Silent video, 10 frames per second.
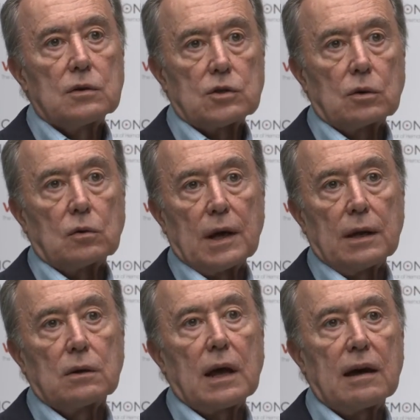So
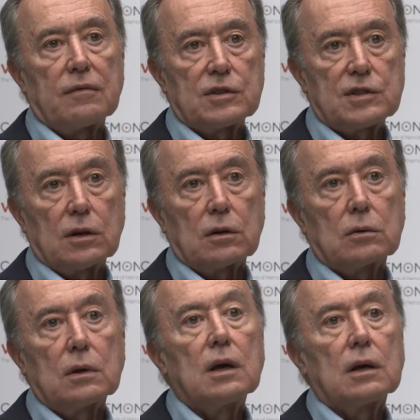then have the
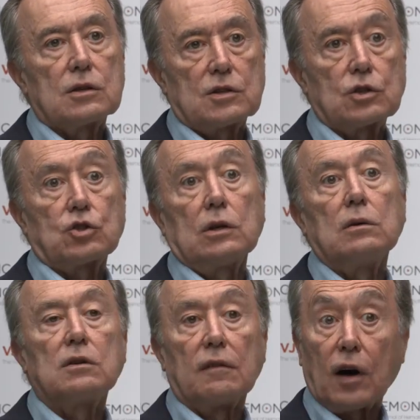cell
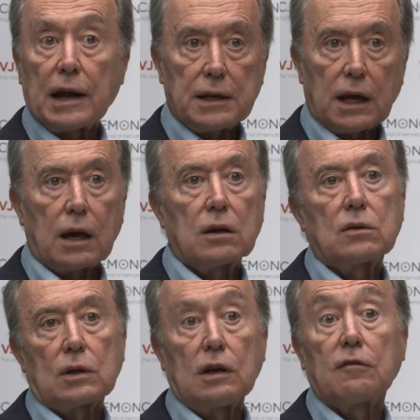essentially divide
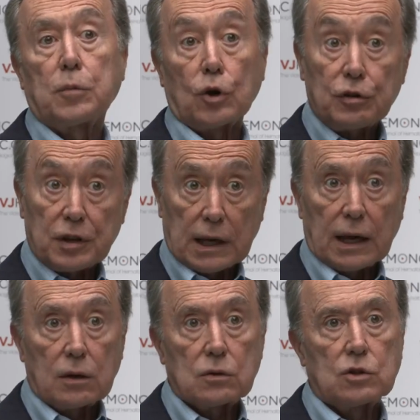again, give birth
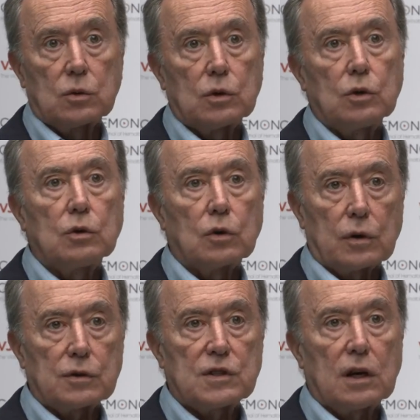again to a new
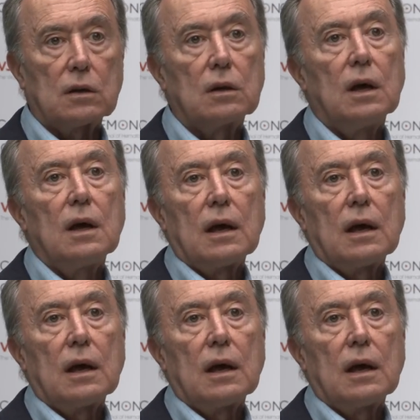daughter cell,